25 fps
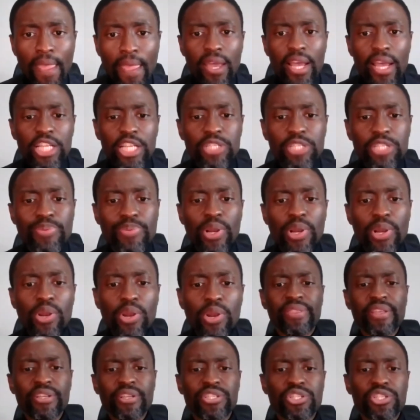As we look at
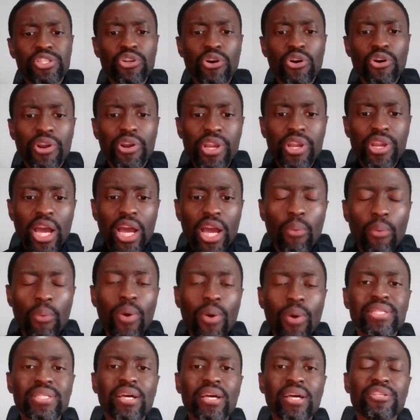this story, I
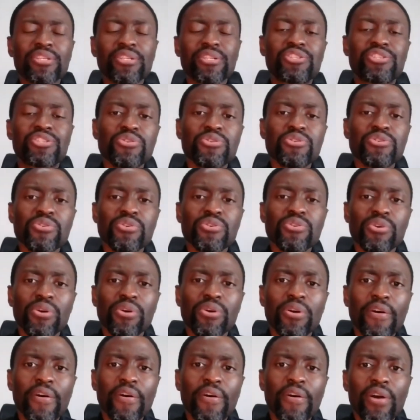want us to
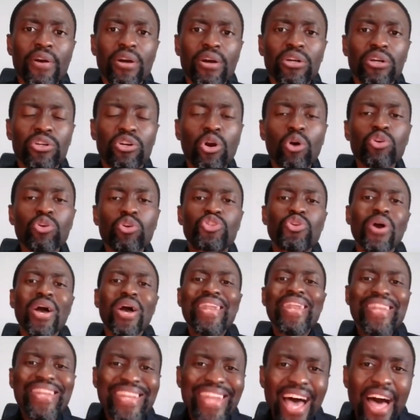go to
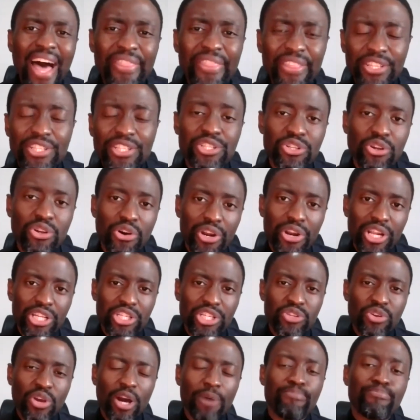another story
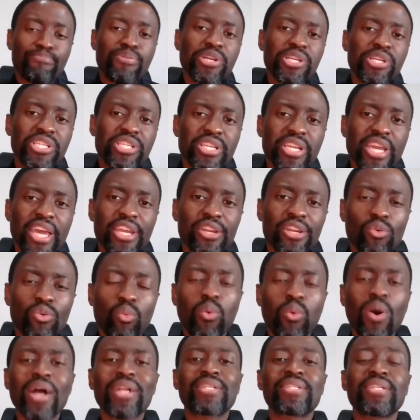to appreciate
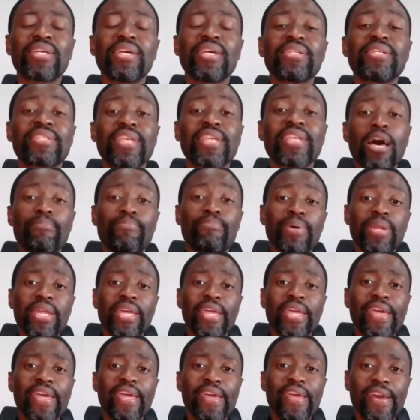what is
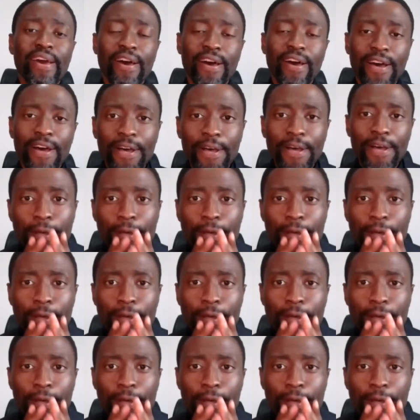happening here.